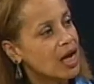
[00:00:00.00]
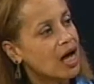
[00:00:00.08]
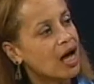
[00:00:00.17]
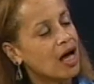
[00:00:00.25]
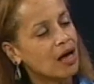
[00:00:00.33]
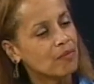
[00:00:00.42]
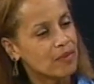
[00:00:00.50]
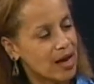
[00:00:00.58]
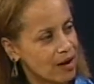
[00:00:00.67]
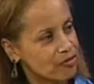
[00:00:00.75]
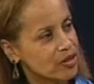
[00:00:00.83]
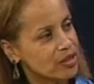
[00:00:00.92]

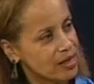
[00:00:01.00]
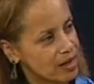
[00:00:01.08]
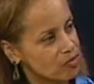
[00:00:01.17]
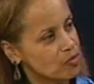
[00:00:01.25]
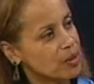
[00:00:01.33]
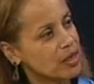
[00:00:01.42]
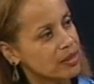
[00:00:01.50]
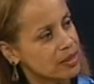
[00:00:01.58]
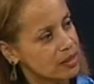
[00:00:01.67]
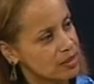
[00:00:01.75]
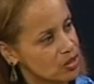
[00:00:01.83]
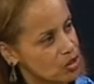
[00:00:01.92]
African, Native
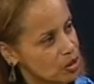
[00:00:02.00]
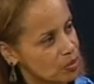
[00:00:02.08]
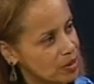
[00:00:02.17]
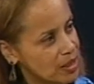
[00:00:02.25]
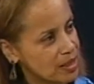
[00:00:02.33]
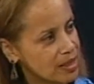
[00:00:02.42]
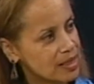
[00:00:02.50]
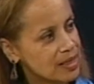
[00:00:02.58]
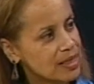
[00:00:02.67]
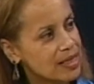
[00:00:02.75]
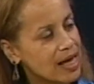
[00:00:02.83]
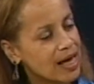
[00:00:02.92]
American, and
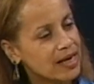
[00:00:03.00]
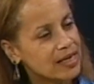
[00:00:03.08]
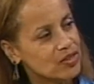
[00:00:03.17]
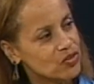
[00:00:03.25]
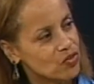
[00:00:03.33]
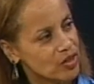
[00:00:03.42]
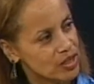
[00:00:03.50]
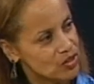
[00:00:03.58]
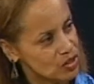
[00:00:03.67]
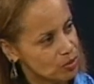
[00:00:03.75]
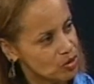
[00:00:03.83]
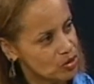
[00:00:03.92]
European, that is very
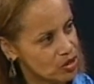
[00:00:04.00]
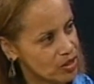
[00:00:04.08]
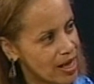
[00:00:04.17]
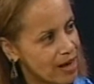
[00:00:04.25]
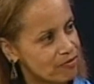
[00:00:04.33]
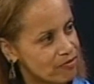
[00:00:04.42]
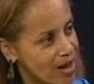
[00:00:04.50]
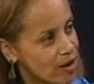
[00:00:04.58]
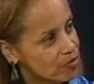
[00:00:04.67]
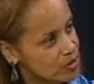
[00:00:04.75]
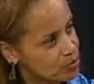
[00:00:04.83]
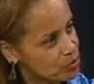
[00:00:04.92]
similar to that
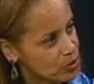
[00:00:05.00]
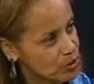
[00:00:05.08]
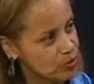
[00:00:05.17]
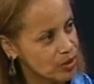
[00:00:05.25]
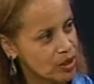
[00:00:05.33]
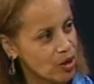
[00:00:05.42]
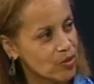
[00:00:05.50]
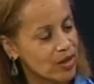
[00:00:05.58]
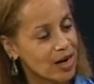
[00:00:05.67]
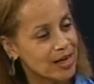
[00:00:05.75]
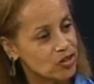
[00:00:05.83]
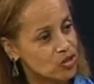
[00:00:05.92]
found in Puerto Rico,
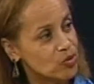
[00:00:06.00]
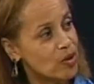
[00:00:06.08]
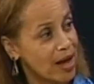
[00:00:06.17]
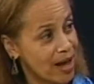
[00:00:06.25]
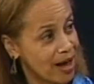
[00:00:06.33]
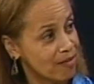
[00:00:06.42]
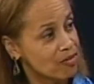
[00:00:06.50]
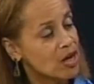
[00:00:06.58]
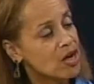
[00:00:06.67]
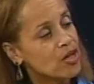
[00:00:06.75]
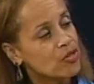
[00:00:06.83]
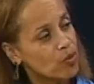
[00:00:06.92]
that I do have
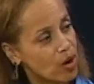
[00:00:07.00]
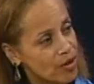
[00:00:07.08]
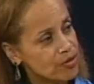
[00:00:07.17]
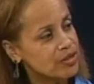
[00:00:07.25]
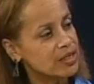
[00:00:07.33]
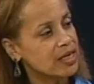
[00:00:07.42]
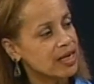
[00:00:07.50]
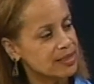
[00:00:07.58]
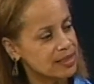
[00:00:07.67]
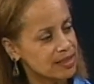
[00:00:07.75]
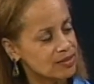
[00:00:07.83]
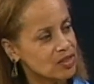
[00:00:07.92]
through other DNA
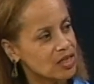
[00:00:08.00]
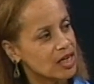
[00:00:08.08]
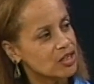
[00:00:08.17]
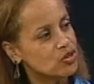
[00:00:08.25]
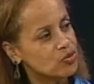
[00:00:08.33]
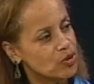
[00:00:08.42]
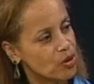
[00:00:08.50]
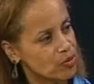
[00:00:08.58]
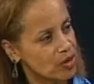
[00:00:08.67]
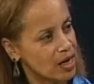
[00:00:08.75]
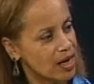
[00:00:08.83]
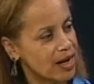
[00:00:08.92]
testing. I do know
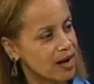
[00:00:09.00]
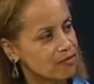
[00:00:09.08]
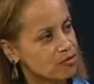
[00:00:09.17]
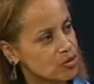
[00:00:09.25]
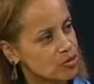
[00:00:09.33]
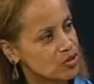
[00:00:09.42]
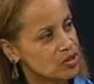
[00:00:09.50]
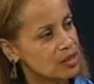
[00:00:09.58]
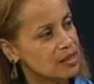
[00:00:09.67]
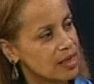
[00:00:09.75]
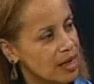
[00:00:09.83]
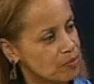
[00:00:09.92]
that I have roots
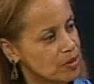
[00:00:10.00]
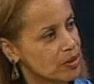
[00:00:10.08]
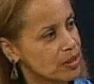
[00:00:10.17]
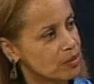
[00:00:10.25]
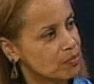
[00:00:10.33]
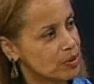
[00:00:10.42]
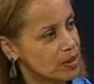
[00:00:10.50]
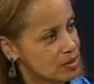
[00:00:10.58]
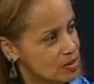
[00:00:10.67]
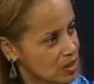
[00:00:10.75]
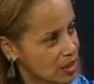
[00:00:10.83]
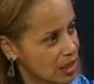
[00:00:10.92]
in the Iberian
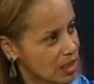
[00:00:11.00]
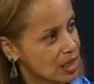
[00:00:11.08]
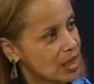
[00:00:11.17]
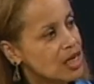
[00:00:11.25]
Peninsula.